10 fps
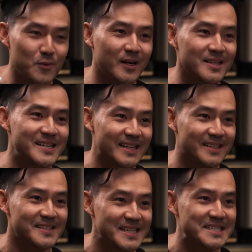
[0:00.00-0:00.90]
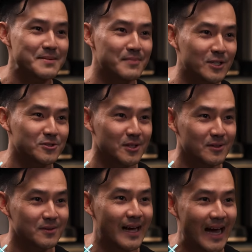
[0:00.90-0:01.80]
you wanted to take the DC
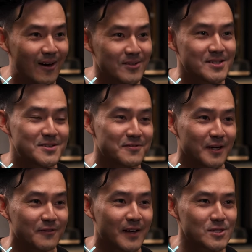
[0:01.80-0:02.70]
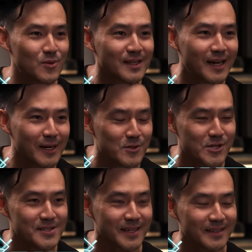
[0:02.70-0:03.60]
metro oh, out to Fairfax, what line would
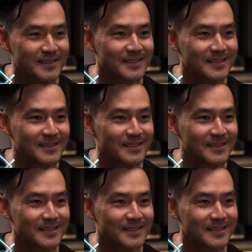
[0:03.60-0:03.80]
you take?